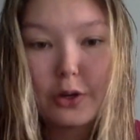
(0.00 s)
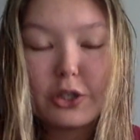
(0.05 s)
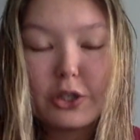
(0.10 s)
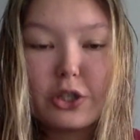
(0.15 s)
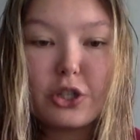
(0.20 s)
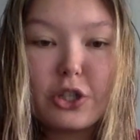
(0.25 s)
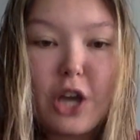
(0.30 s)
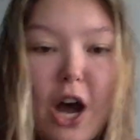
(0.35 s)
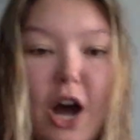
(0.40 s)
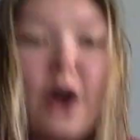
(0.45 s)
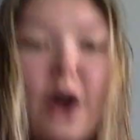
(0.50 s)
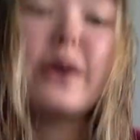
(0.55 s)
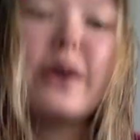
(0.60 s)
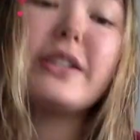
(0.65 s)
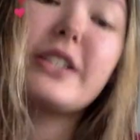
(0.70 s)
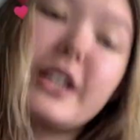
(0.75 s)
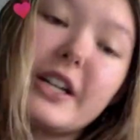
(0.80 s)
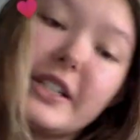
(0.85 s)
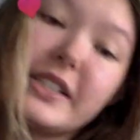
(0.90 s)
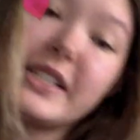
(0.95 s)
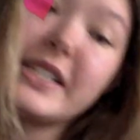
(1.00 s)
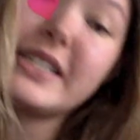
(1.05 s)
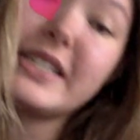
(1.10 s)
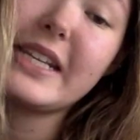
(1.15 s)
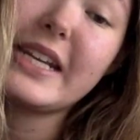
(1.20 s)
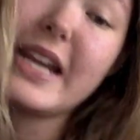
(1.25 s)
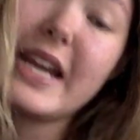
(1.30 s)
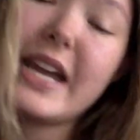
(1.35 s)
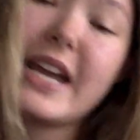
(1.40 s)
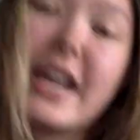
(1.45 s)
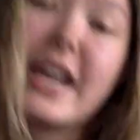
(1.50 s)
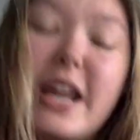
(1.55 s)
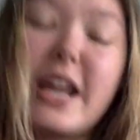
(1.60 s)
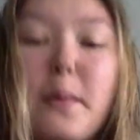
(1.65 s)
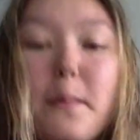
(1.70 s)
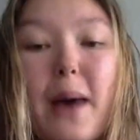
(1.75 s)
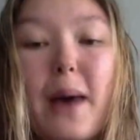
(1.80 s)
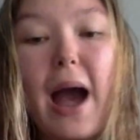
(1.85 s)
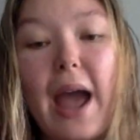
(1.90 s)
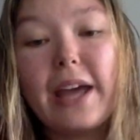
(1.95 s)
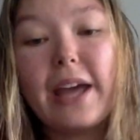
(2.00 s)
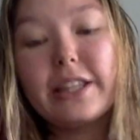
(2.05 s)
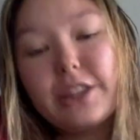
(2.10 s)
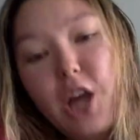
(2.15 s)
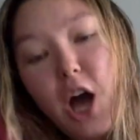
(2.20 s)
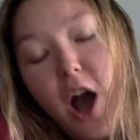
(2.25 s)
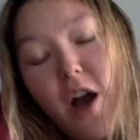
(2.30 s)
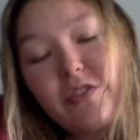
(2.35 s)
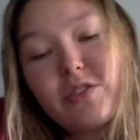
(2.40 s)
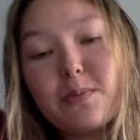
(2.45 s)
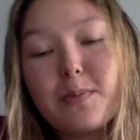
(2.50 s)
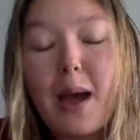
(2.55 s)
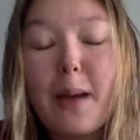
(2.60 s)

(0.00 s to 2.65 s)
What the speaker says: So it's currently sitting in my loft.